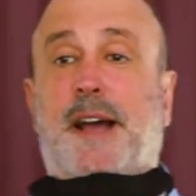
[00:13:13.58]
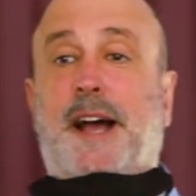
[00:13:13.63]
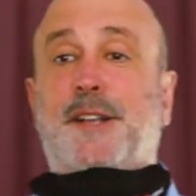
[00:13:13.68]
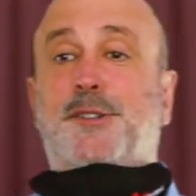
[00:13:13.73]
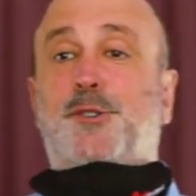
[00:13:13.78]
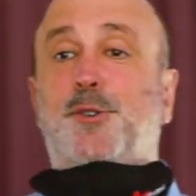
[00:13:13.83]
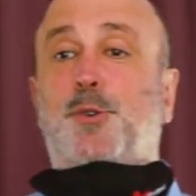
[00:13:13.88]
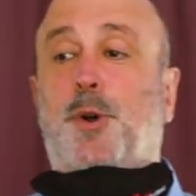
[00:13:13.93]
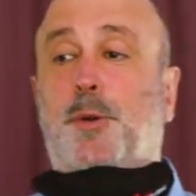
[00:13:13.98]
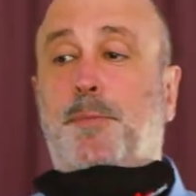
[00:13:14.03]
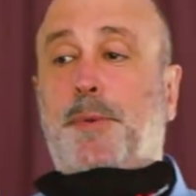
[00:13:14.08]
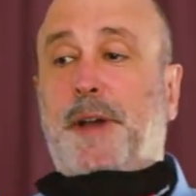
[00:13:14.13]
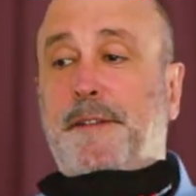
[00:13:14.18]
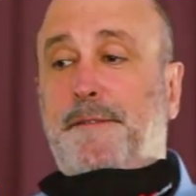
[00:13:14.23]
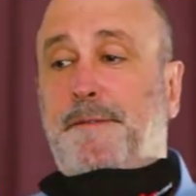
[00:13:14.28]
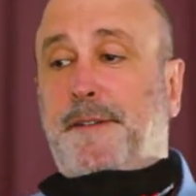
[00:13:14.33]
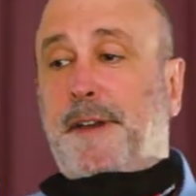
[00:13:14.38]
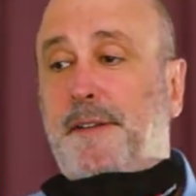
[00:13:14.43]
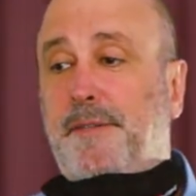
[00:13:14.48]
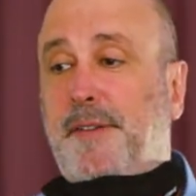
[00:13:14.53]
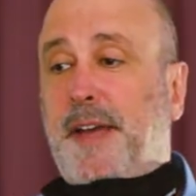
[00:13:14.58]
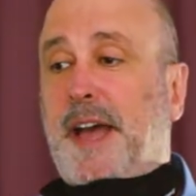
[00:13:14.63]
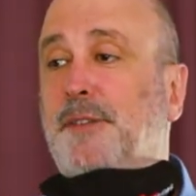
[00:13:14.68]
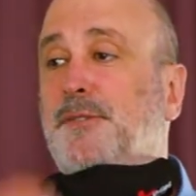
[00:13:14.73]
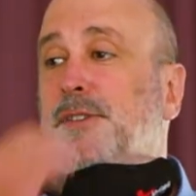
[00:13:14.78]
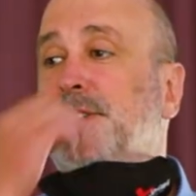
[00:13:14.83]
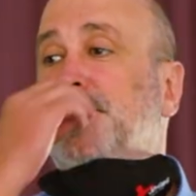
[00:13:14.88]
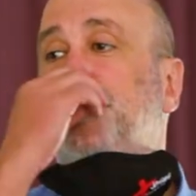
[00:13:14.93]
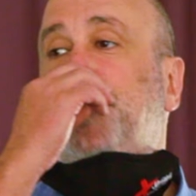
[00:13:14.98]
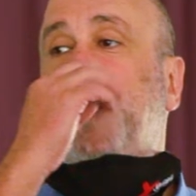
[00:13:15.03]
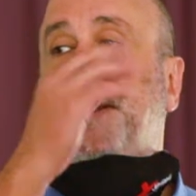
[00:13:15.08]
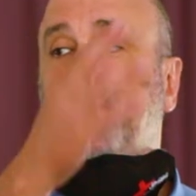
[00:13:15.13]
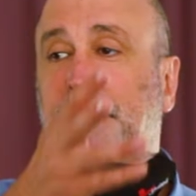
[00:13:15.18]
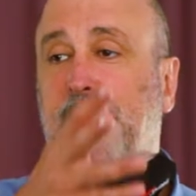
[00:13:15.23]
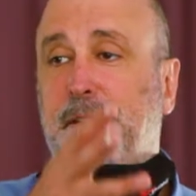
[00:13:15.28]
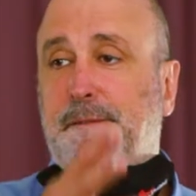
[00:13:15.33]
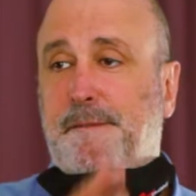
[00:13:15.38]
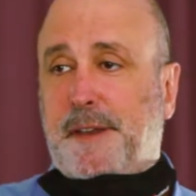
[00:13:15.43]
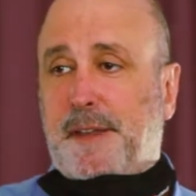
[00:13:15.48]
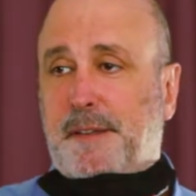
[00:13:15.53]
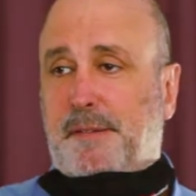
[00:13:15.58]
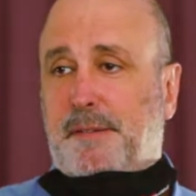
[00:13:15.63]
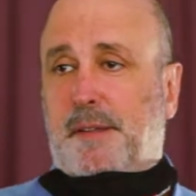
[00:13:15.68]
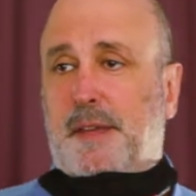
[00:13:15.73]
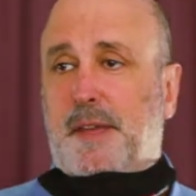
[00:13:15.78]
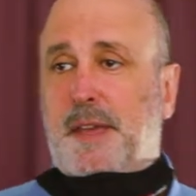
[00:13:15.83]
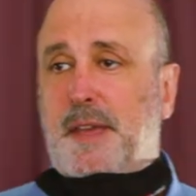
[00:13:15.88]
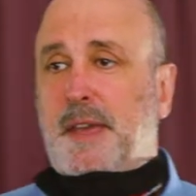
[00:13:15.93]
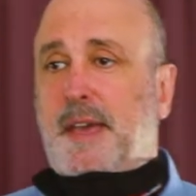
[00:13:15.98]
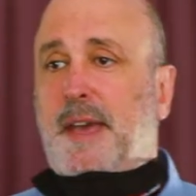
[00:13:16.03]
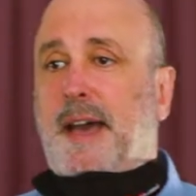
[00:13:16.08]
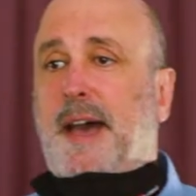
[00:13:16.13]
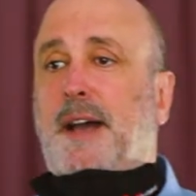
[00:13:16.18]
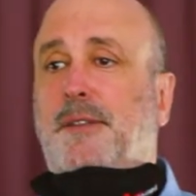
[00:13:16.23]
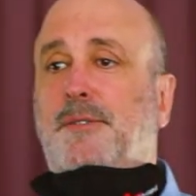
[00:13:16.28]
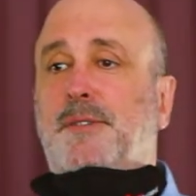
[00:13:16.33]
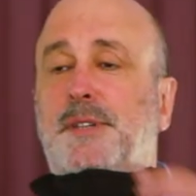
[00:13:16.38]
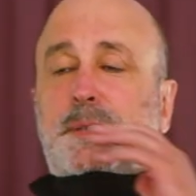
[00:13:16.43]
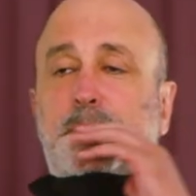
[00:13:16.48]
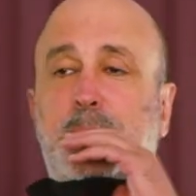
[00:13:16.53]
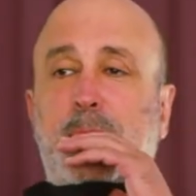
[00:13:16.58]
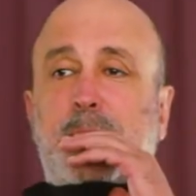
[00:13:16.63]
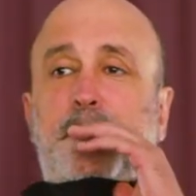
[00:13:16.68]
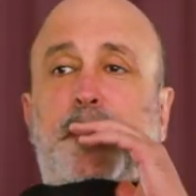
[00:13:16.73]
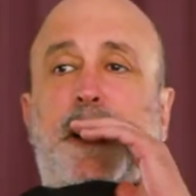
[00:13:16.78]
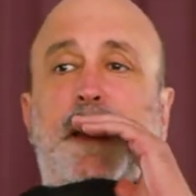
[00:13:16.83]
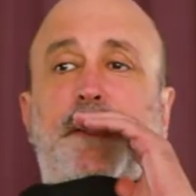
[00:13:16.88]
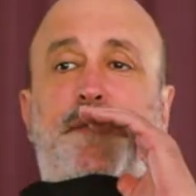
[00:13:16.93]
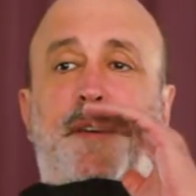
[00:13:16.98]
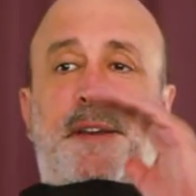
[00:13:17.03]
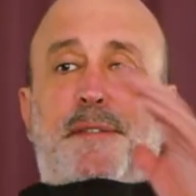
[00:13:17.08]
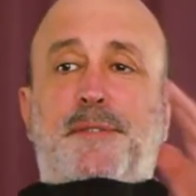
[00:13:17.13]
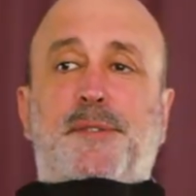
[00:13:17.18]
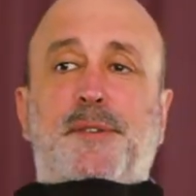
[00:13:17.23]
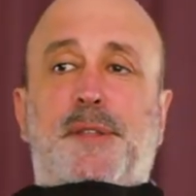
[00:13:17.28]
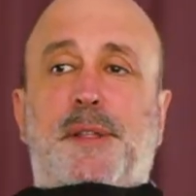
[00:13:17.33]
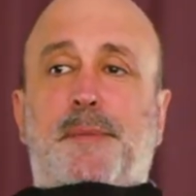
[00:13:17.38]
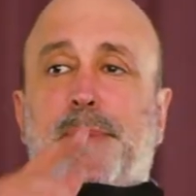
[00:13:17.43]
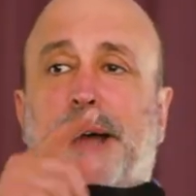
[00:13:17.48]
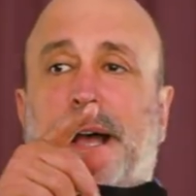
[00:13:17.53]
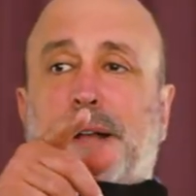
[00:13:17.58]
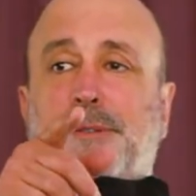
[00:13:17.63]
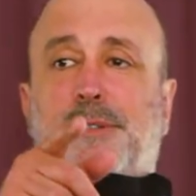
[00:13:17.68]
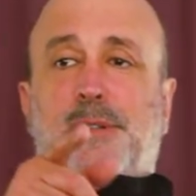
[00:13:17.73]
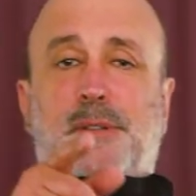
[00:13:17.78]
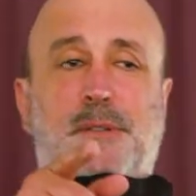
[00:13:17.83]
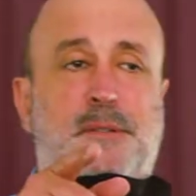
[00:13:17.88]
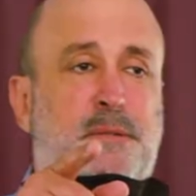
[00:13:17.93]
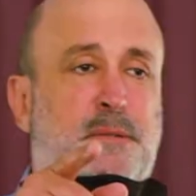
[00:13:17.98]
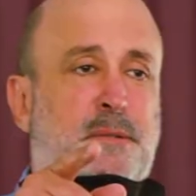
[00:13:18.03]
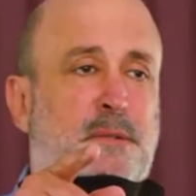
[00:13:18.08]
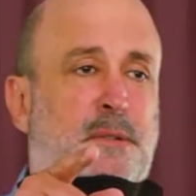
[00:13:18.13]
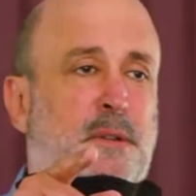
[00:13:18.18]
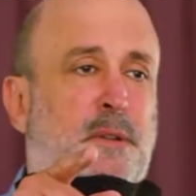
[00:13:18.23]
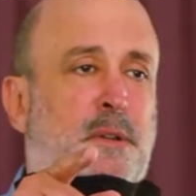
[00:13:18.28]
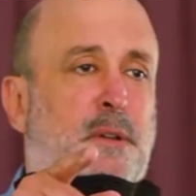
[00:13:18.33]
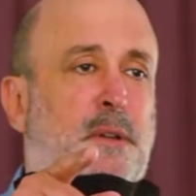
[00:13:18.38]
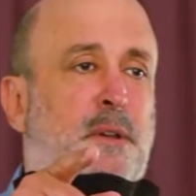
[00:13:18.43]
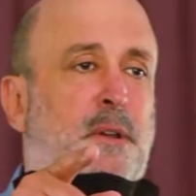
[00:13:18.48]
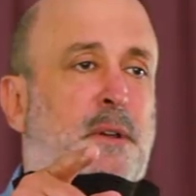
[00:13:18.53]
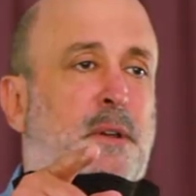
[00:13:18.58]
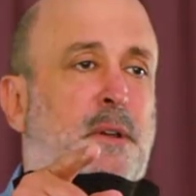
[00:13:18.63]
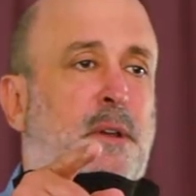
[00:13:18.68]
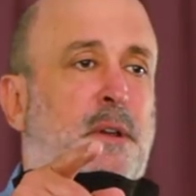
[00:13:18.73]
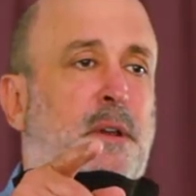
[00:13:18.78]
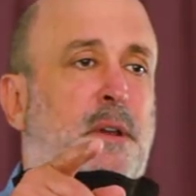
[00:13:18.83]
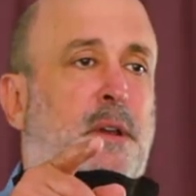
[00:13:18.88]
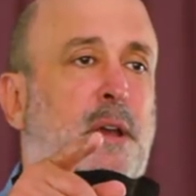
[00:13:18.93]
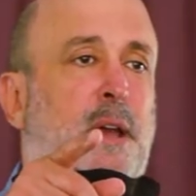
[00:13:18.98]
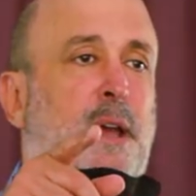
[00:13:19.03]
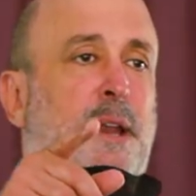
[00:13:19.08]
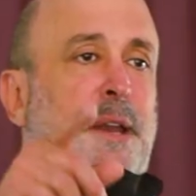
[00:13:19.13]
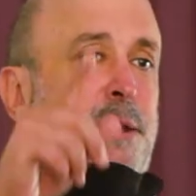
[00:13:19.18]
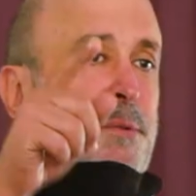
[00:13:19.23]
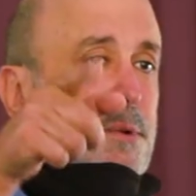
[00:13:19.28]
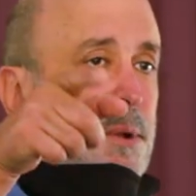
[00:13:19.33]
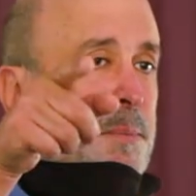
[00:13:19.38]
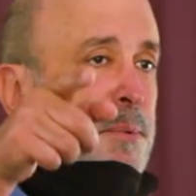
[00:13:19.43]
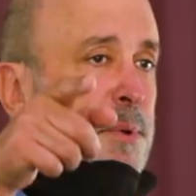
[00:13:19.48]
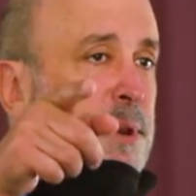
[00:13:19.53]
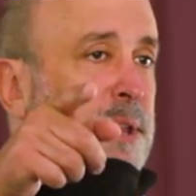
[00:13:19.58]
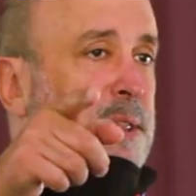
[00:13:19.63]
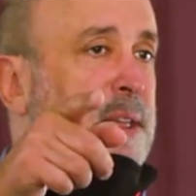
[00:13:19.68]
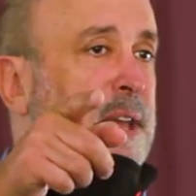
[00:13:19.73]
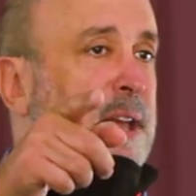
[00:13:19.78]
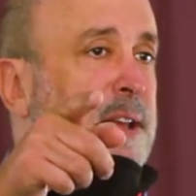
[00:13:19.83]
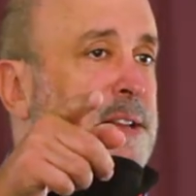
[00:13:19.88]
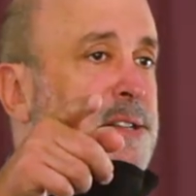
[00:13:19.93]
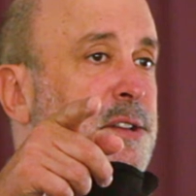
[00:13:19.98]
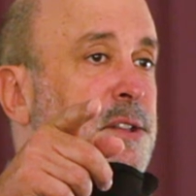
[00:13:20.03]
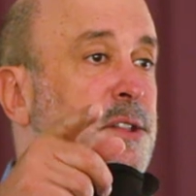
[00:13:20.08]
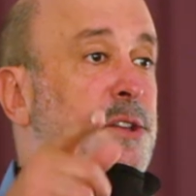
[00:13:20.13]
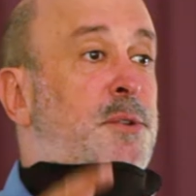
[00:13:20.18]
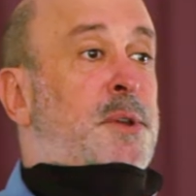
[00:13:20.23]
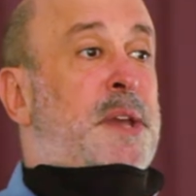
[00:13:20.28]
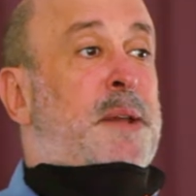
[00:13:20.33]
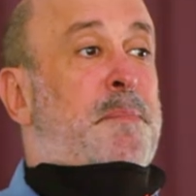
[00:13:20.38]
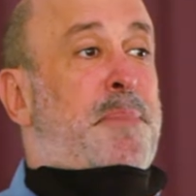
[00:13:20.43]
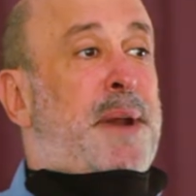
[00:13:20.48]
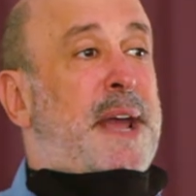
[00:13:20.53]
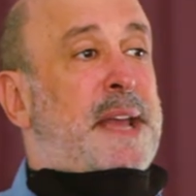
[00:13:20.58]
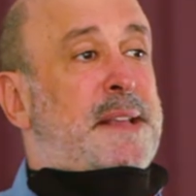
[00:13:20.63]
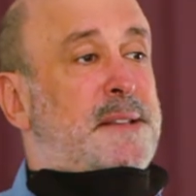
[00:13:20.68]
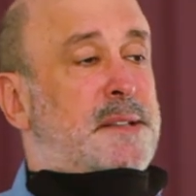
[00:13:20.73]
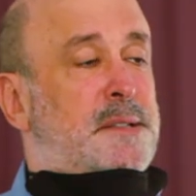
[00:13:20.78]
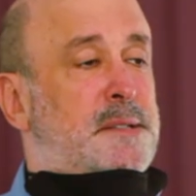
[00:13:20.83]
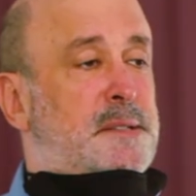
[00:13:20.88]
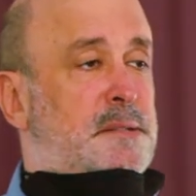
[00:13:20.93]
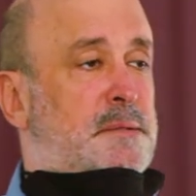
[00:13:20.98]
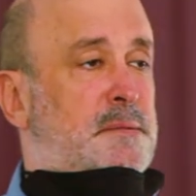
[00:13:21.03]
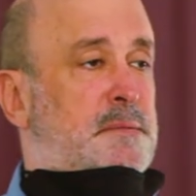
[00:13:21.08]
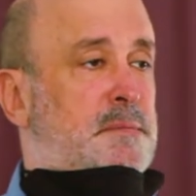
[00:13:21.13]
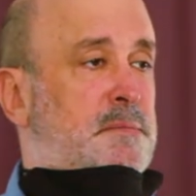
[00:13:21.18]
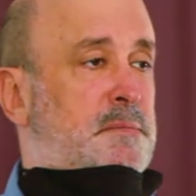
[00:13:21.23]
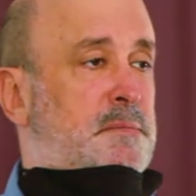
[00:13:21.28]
how to walk by faith, how to speak by faith, how to speak by faith to the mountain. And He will put it there so that you can practice.